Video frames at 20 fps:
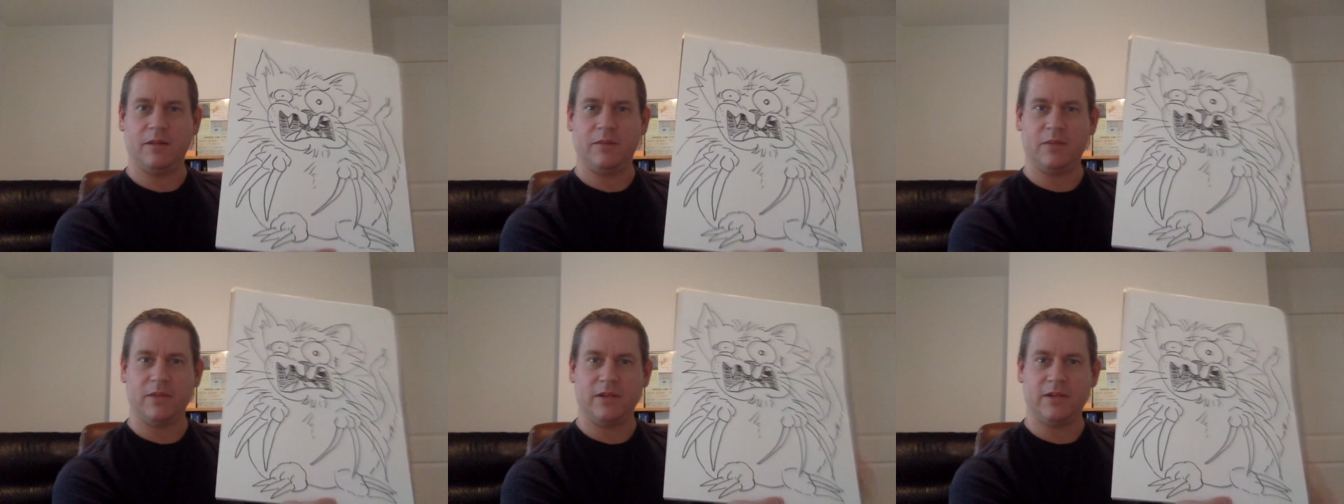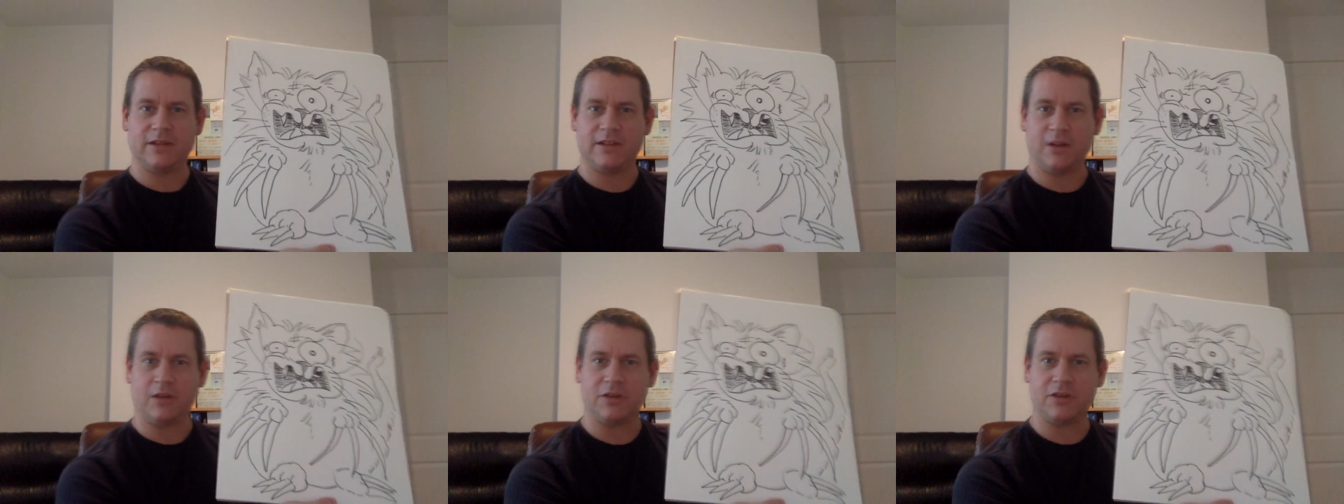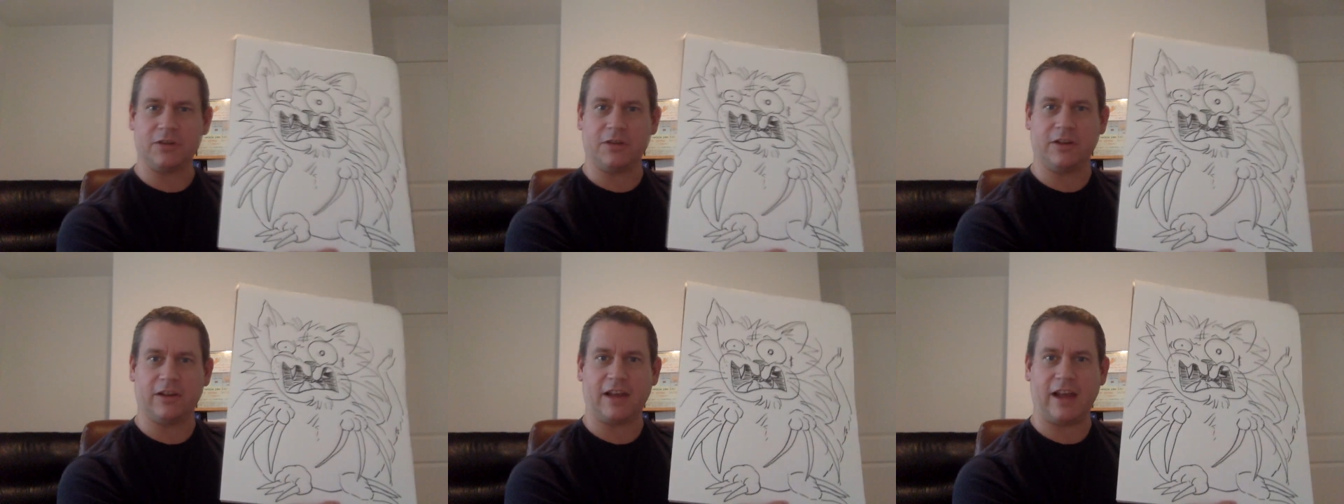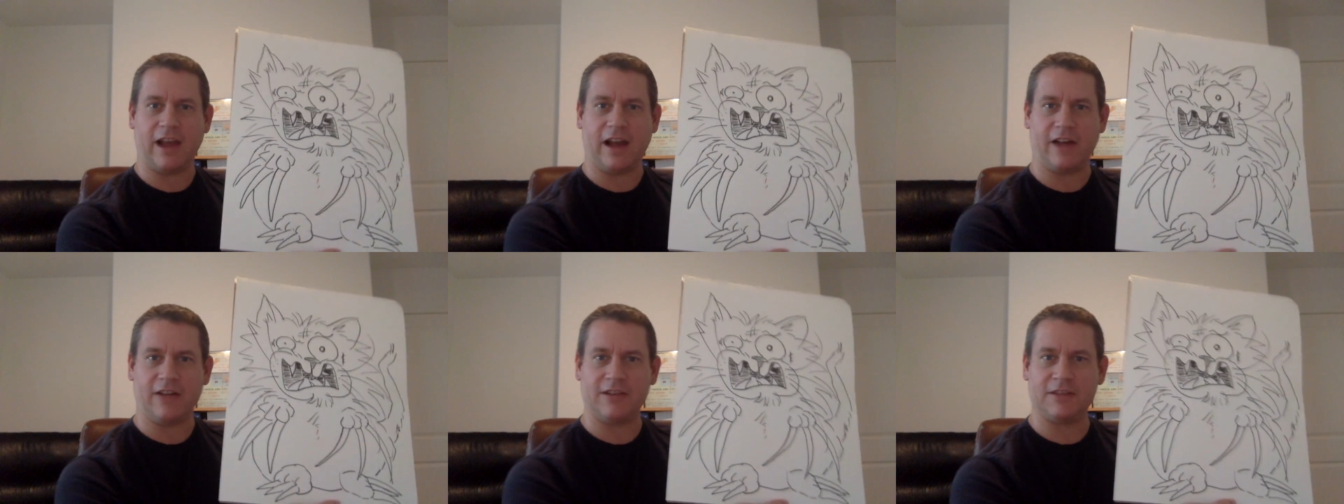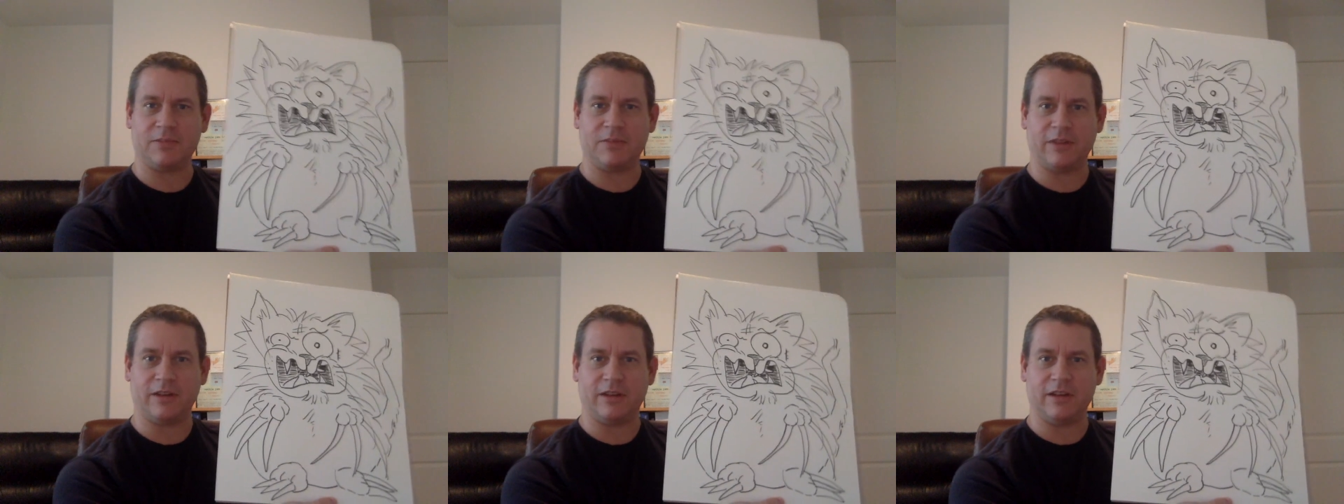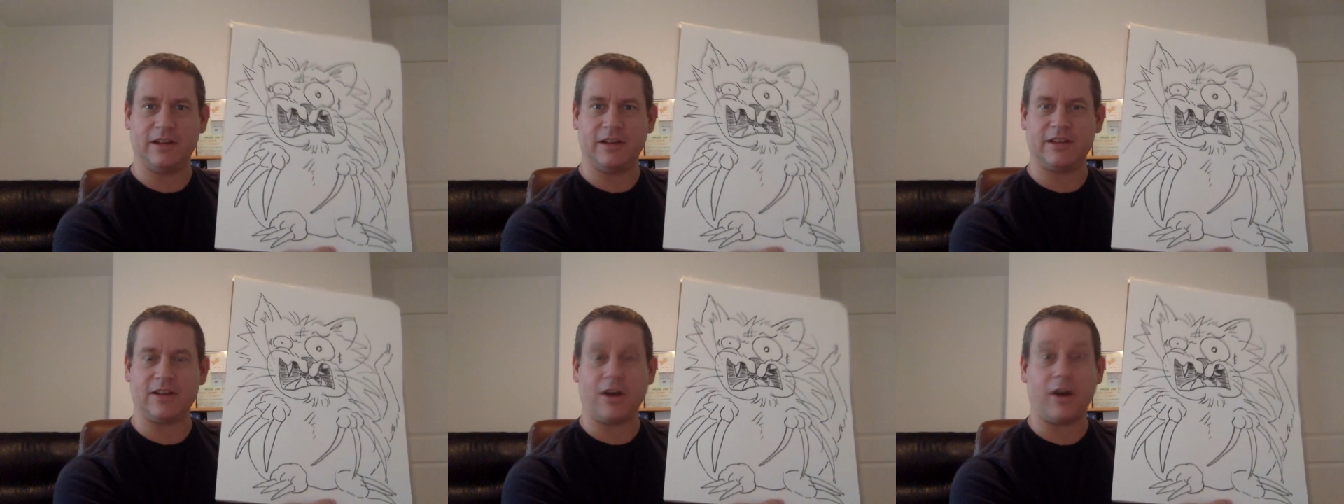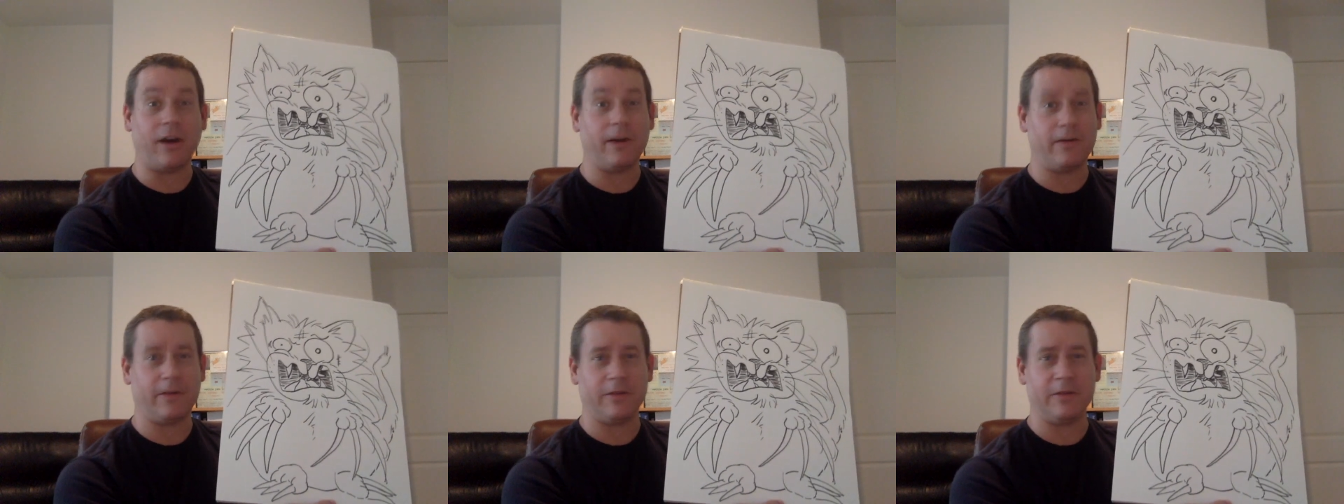social accounts, but it's
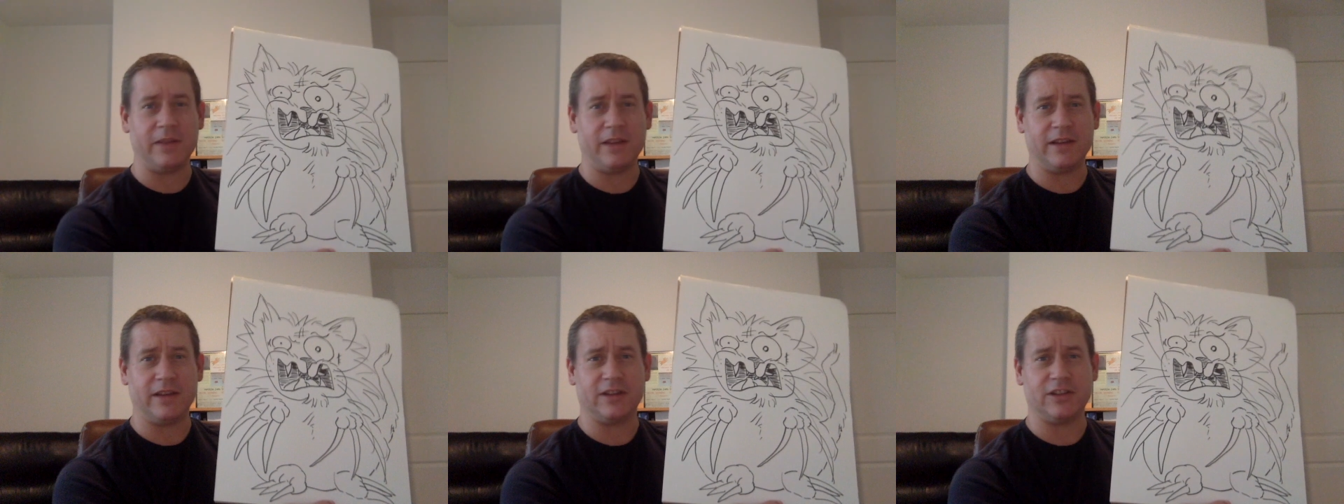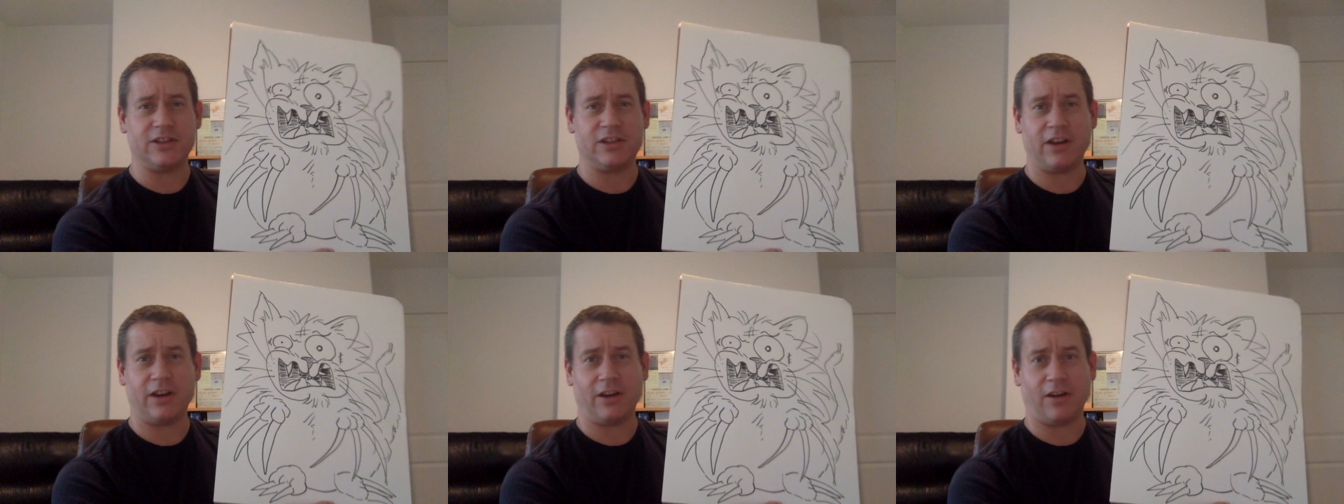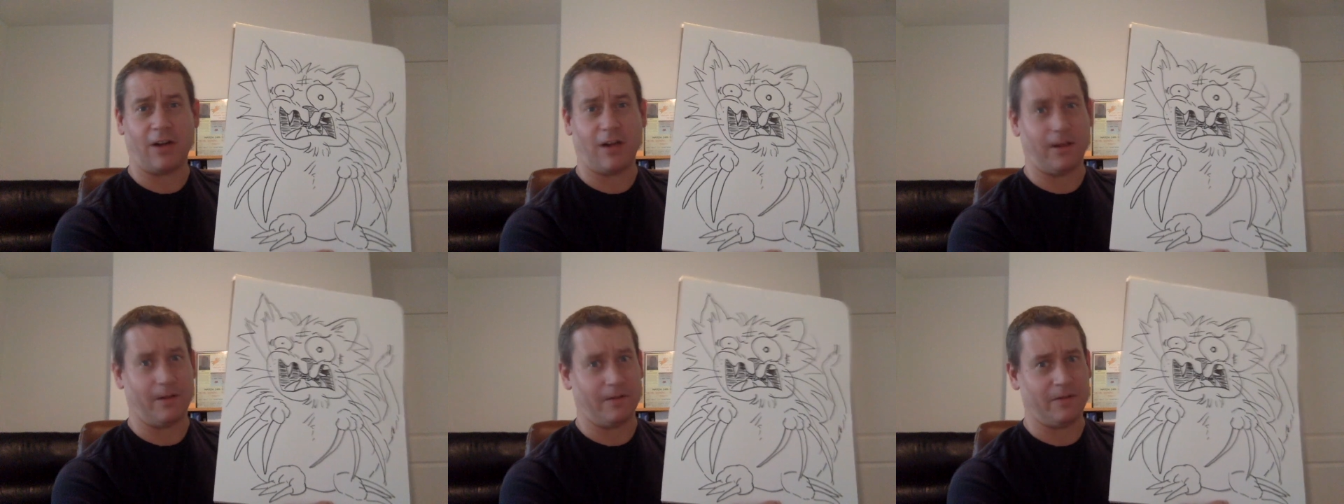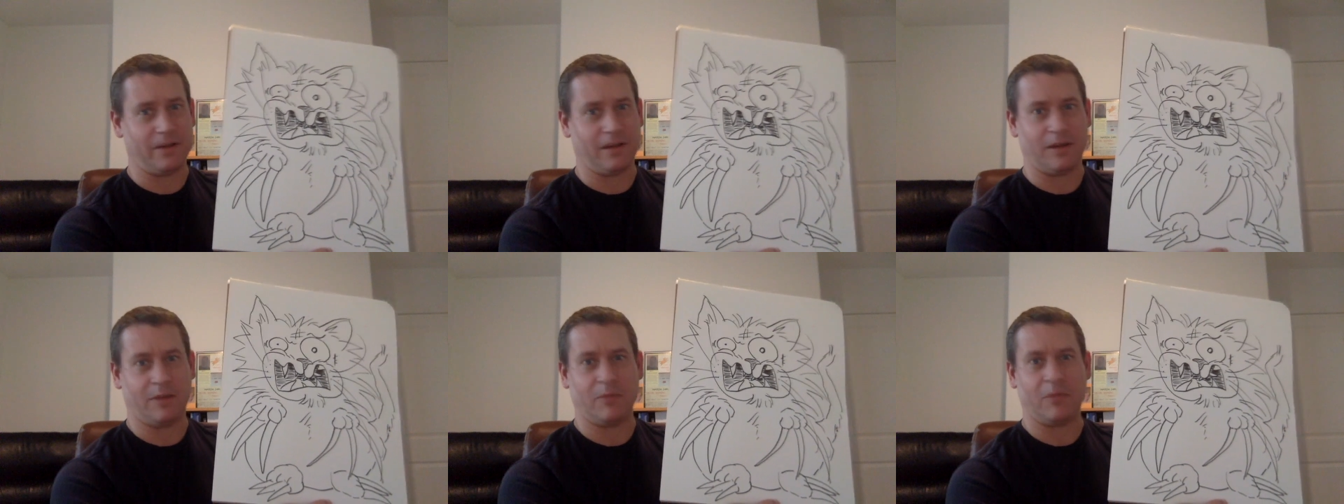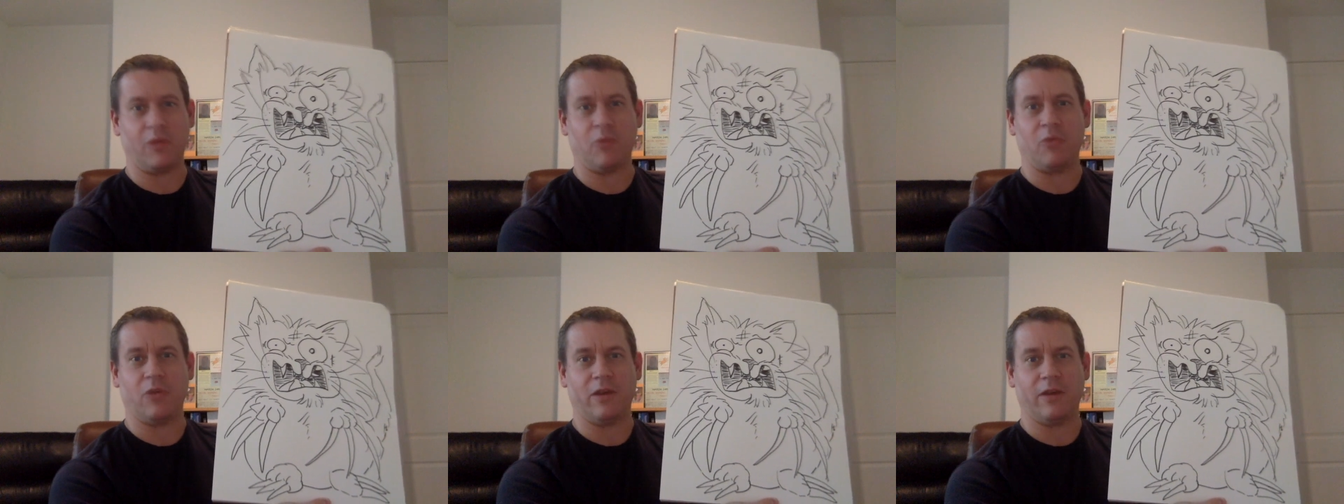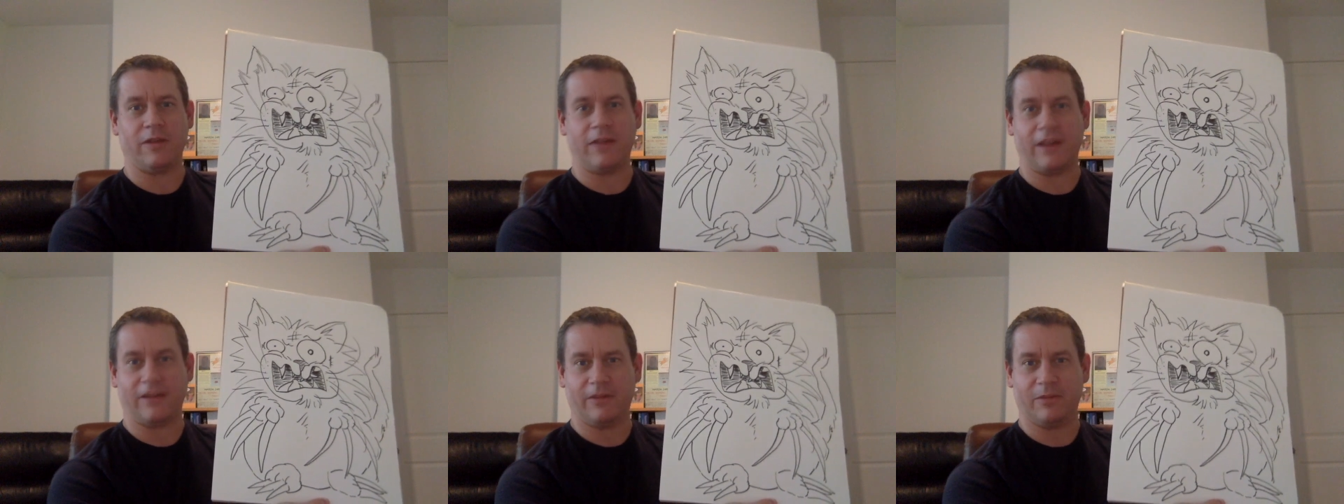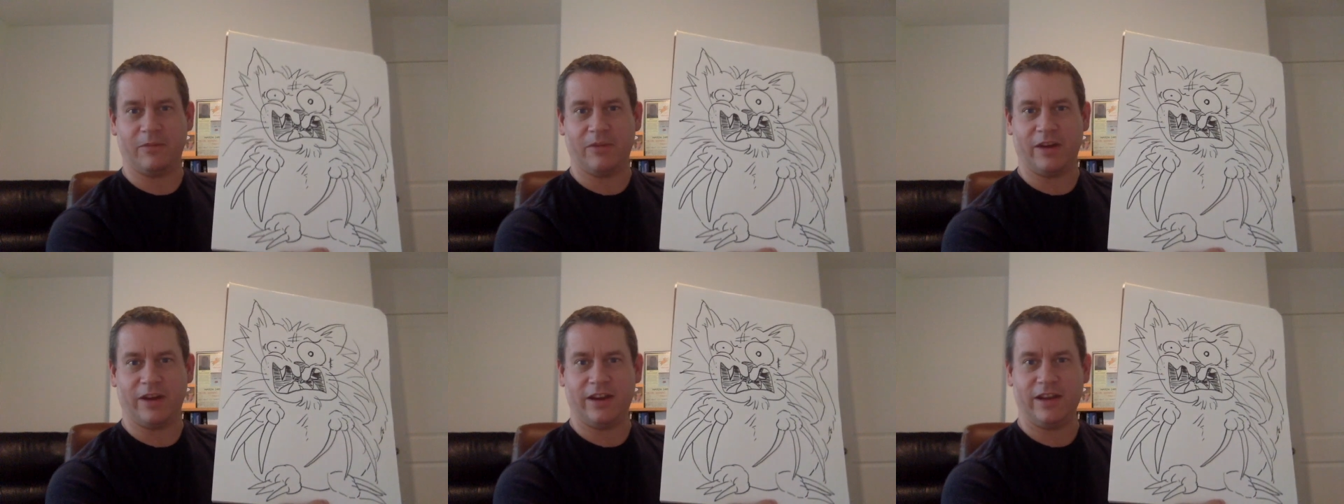hard for me to share all of them with
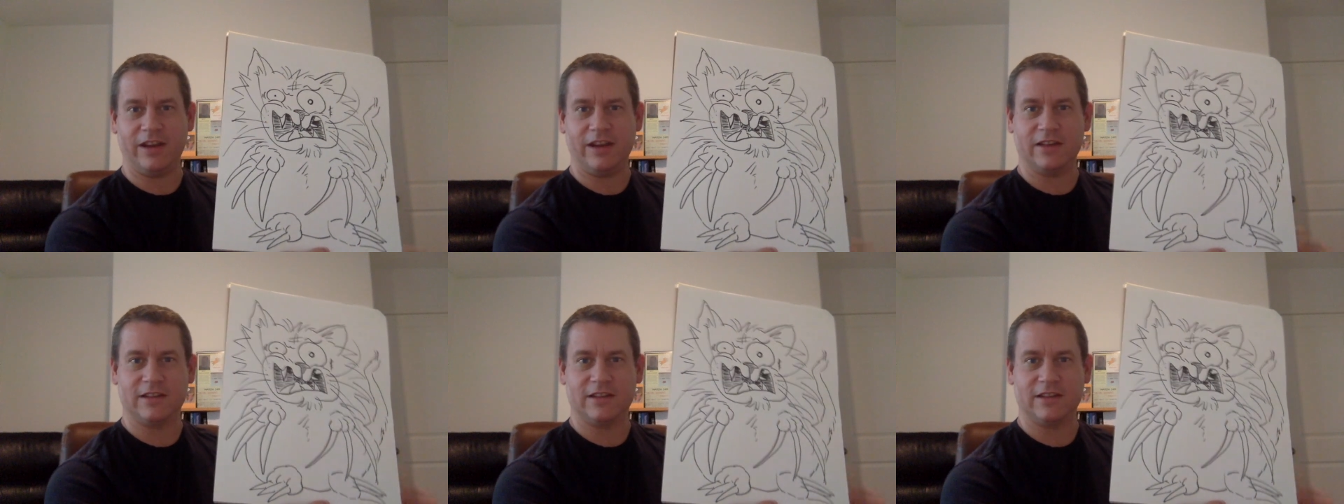everybody,